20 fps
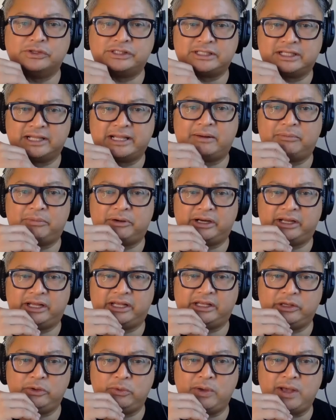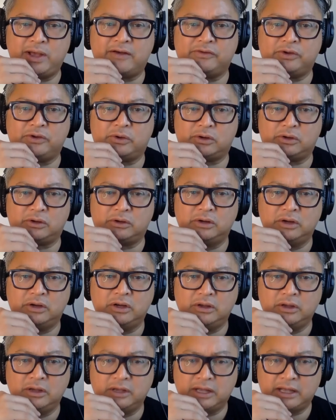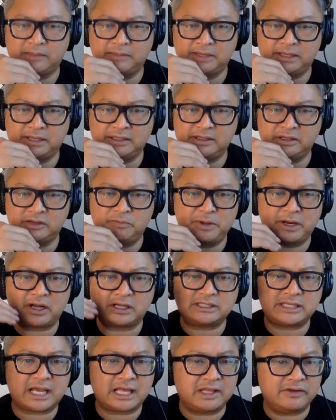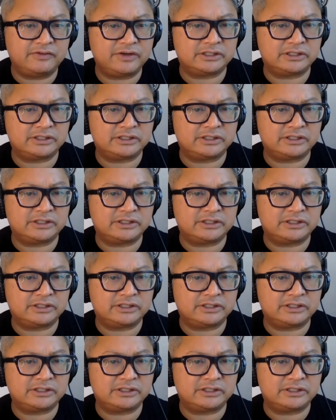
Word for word: celebrity. You have mm. your I mean, you've been on television you